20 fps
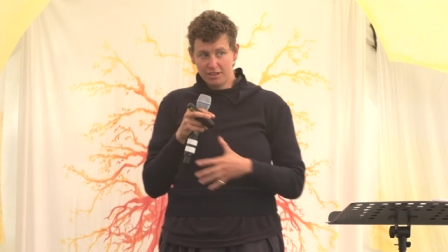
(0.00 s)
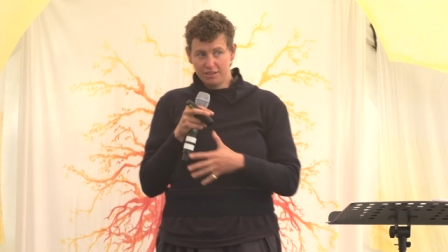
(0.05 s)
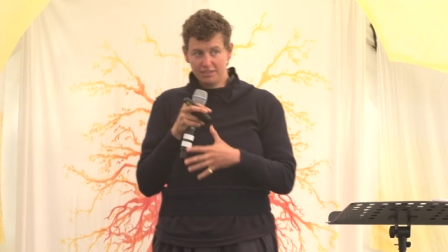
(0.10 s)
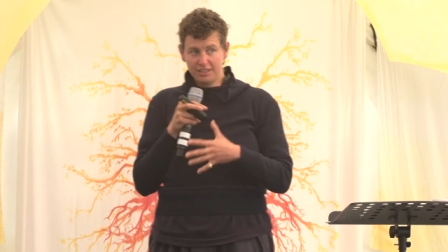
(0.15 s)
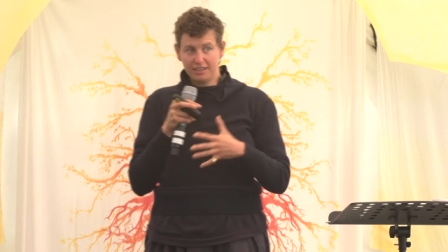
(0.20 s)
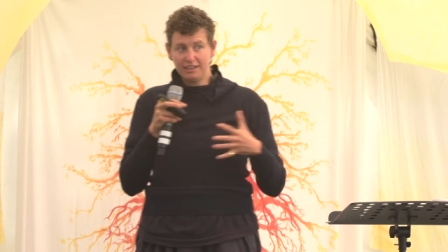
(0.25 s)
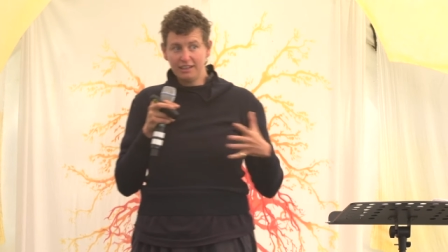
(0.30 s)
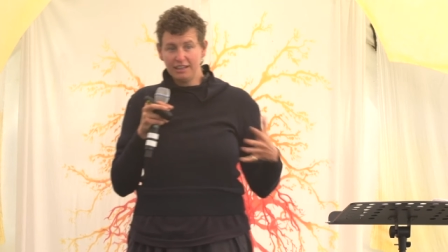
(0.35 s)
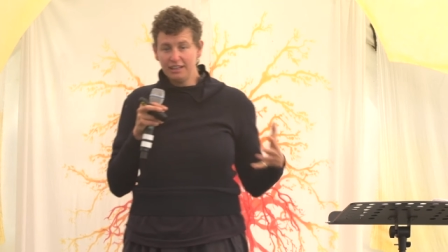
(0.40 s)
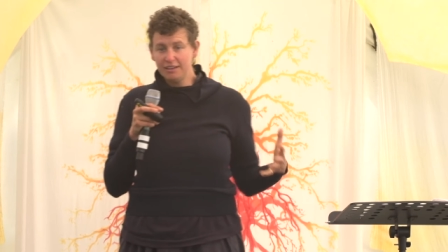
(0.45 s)

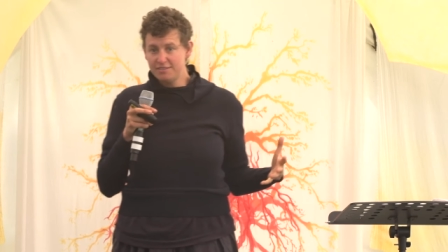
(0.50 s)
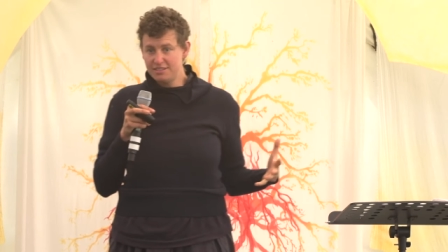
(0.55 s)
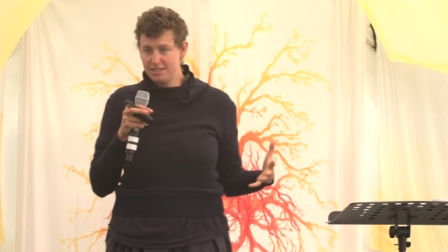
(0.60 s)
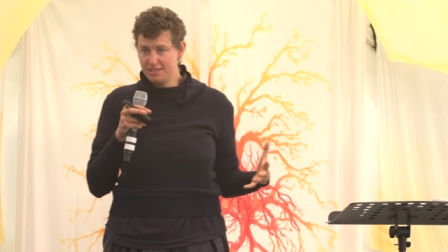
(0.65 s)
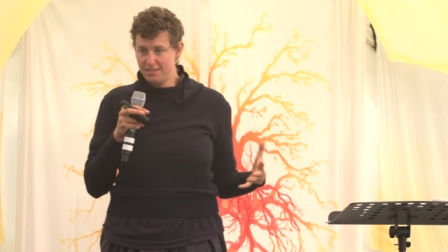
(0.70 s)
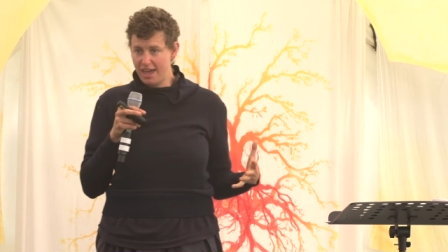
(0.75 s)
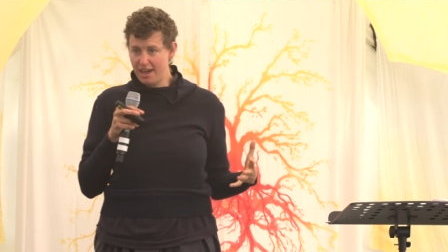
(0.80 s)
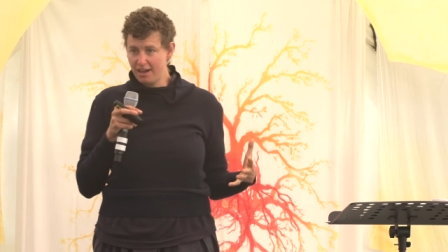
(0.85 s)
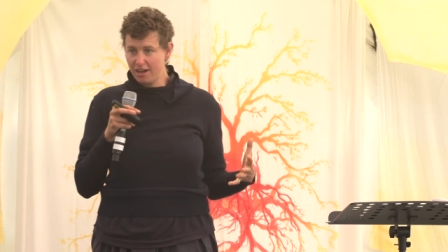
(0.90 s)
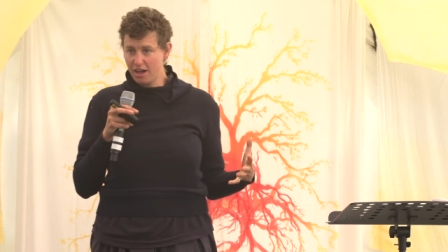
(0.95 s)
that lives
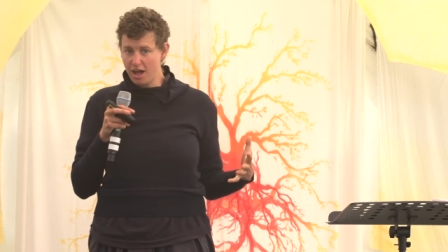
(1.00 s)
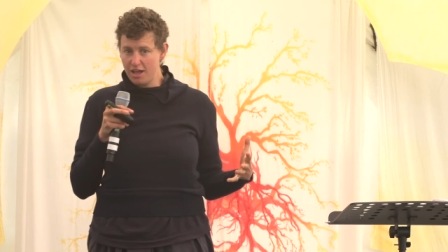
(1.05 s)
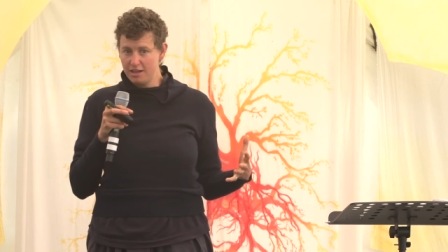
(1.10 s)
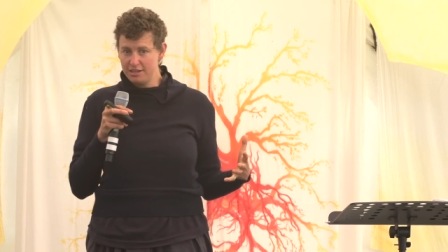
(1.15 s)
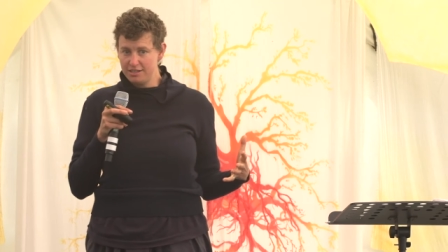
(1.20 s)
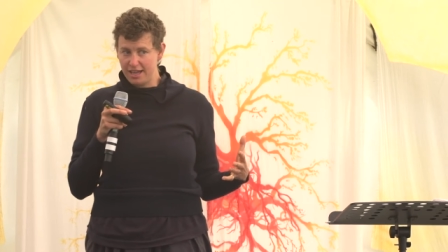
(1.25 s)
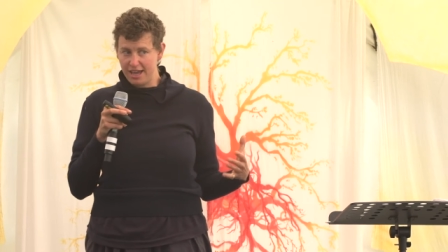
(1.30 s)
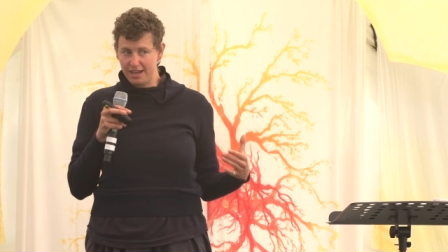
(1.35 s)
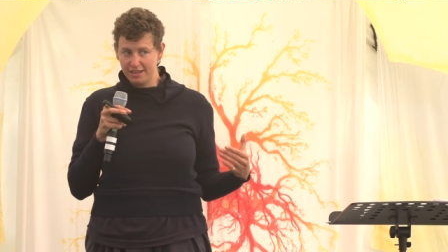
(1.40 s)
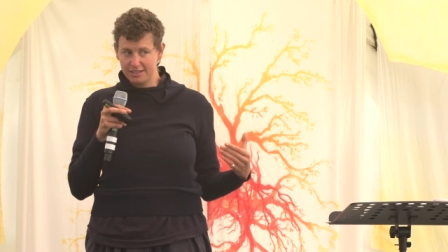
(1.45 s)
in that
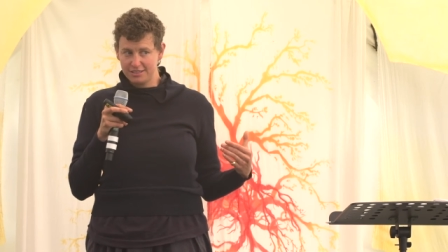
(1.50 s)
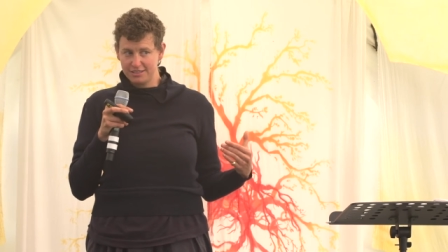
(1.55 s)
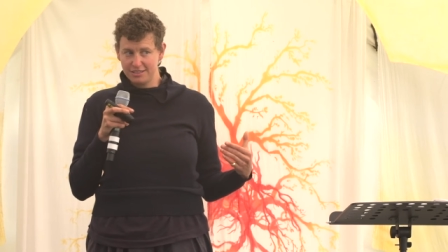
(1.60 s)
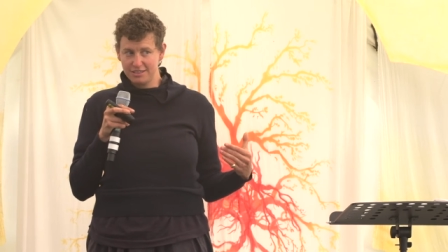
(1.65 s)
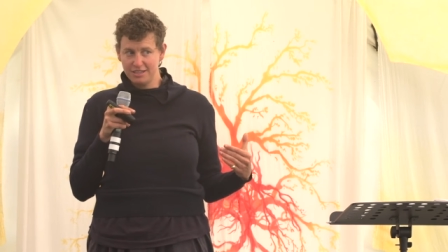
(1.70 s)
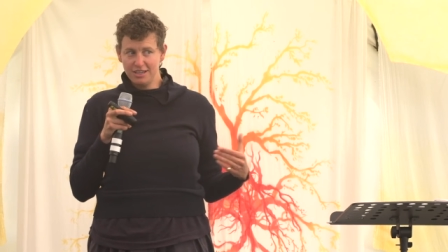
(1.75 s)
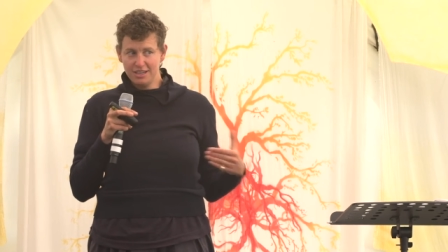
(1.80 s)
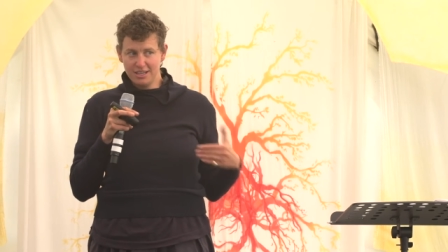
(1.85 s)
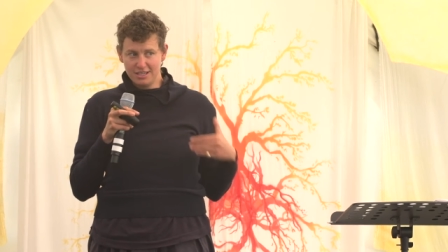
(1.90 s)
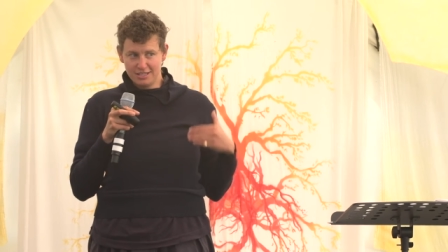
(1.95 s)

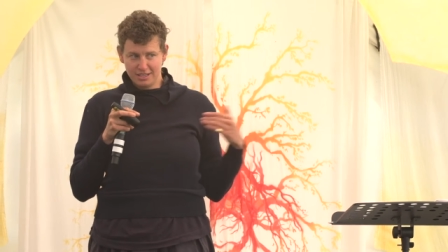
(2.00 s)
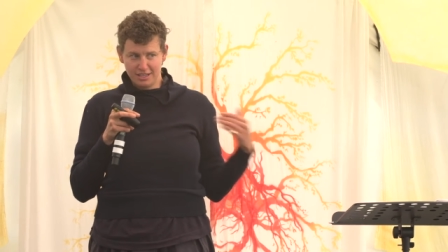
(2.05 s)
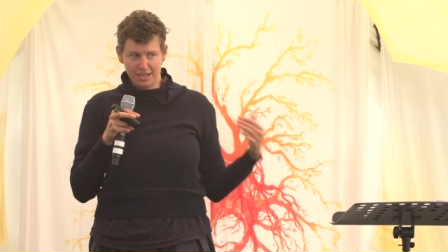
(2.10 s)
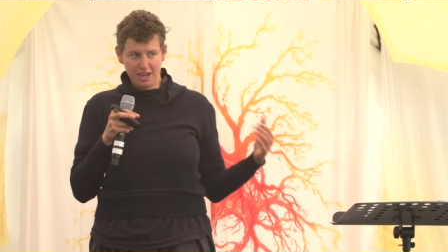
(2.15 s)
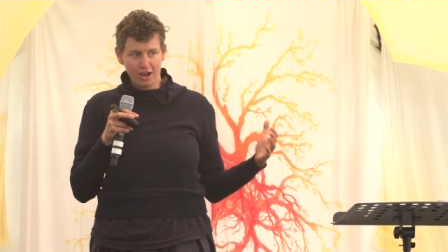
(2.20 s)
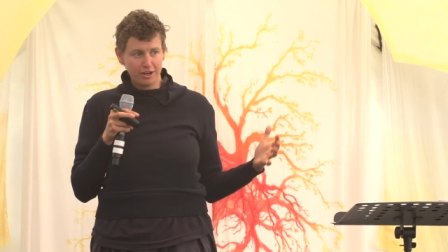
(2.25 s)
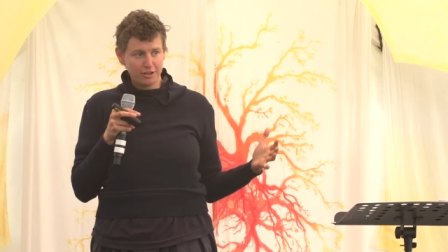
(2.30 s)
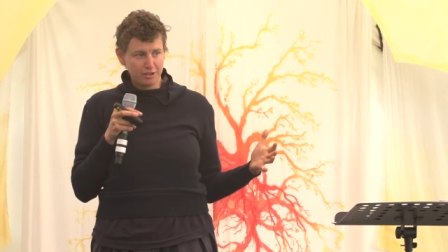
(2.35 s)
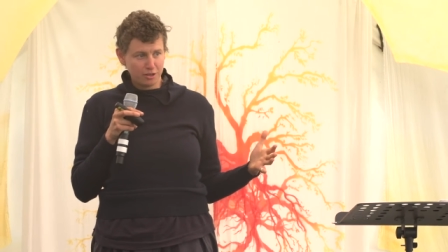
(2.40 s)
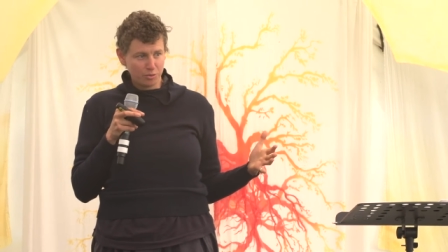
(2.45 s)
context is the
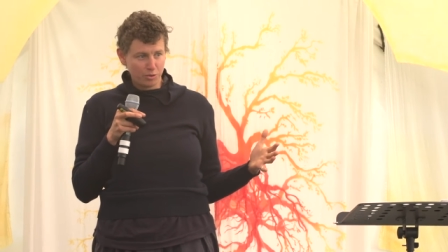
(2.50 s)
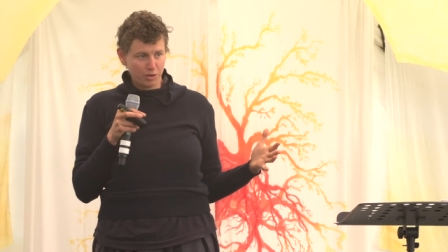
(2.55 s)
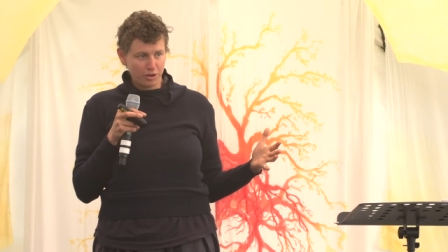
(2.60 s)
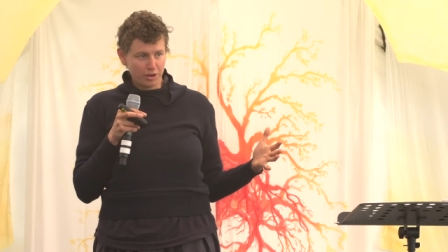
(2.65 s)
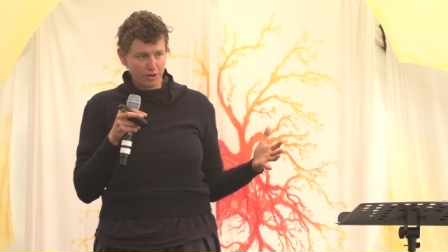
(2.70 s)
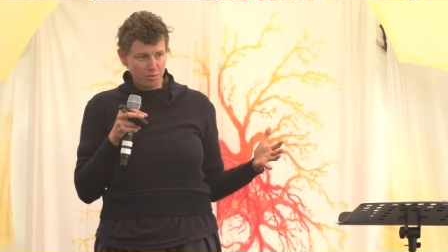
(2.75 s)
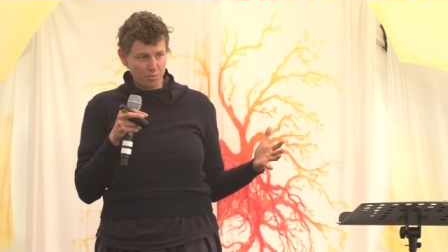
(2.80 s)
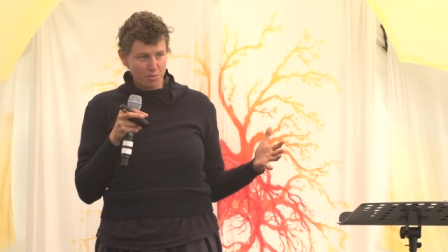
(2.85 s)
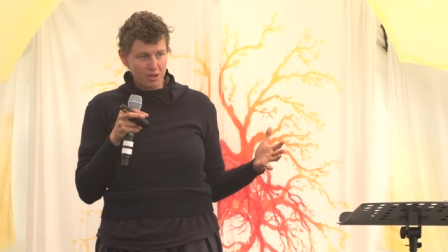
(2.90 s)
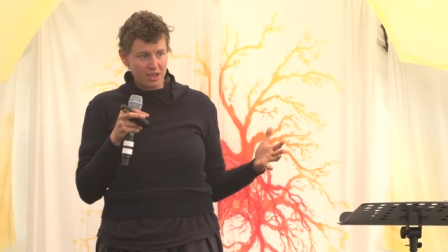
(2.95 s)
character we're
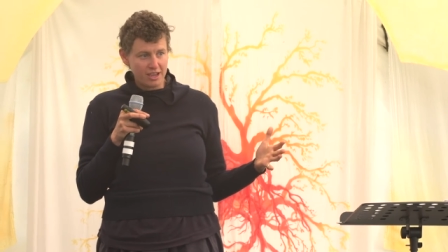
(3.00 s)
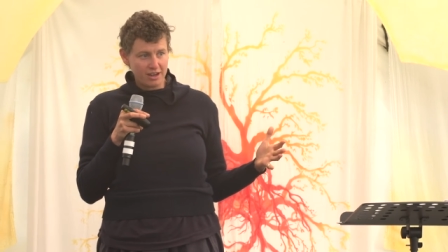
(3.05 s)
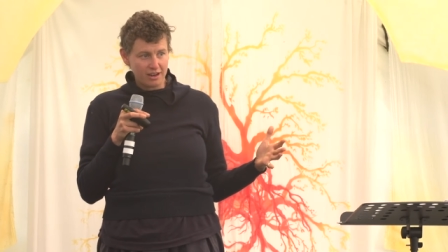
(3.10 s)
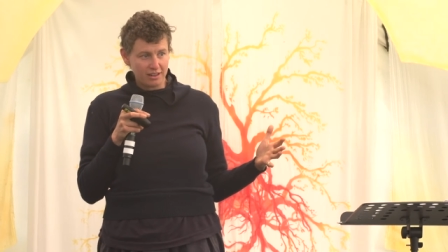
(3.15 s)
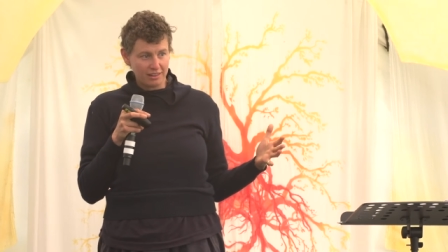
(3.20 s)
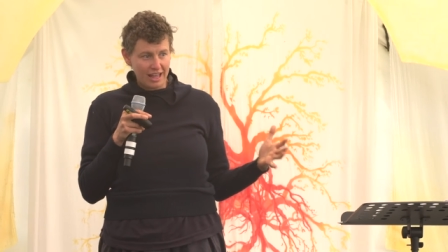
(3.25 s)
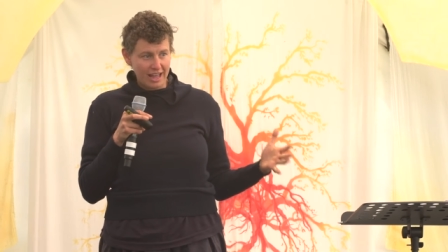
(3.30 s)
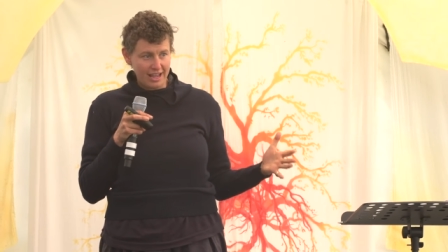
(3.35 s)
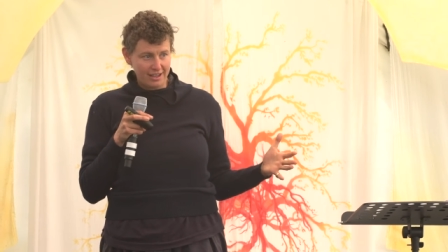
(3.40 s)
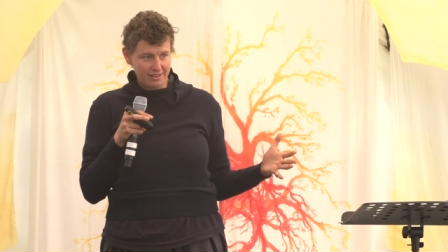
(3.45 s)
going to be in
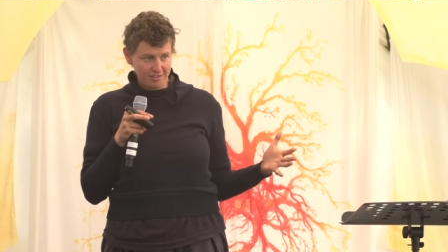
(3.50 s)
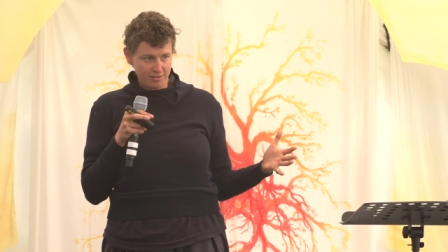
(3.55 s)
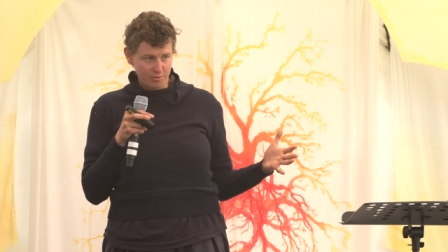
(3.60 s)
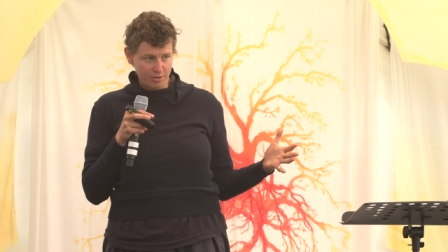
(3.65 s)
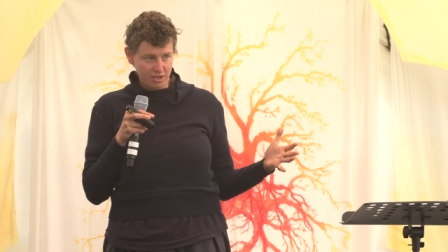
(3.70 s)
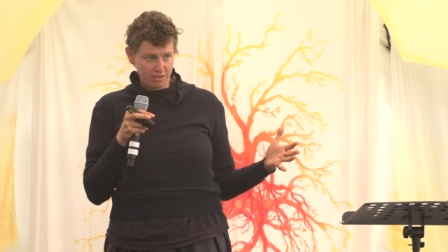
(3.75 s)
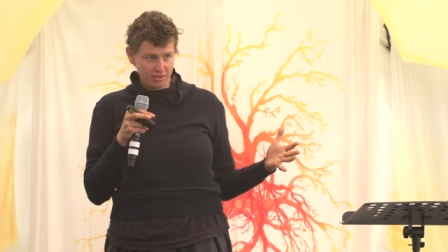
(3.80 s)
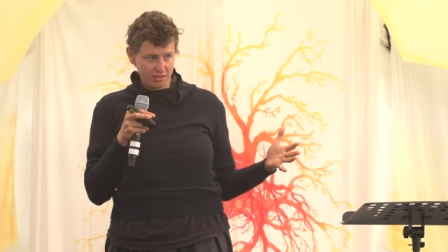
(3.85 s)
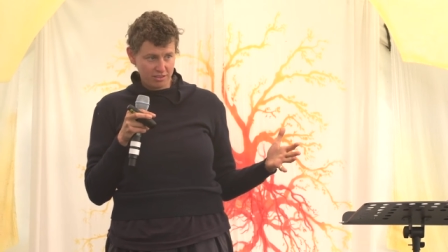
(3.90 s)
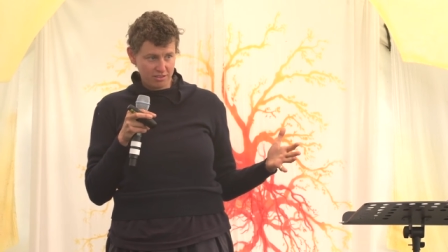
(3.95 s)
alliance
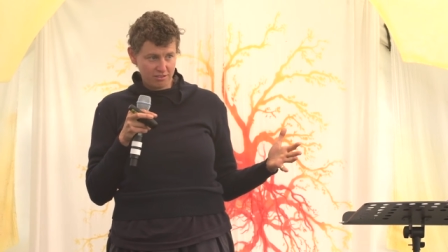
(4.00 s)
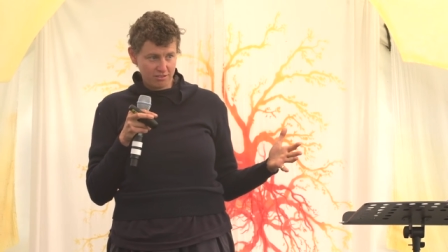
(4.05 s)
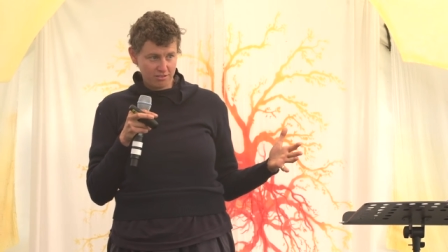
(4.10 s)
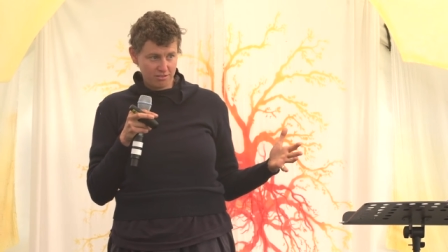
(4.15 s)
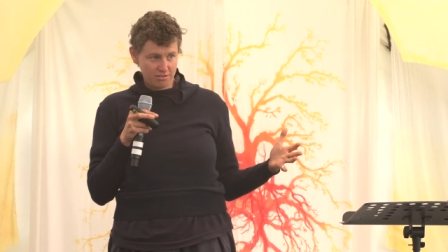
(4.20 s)
with.